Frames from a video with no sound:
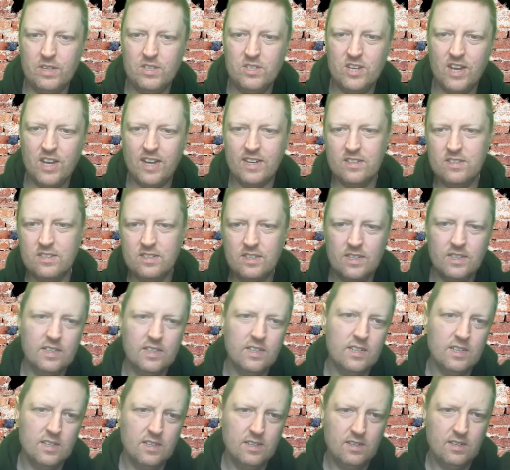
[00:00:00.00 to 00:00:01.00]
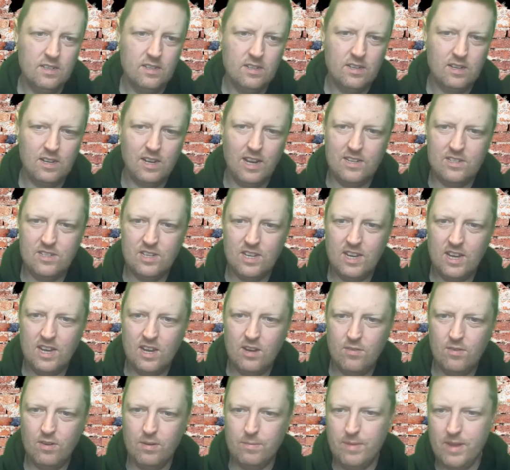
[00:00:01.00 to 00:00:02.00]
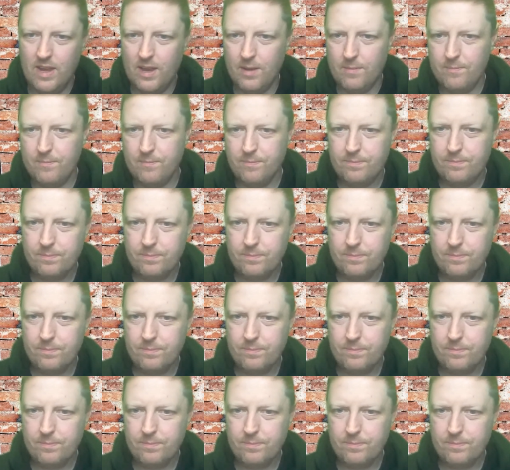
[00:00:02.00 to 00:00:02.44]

tight. Glad to hear it, mate.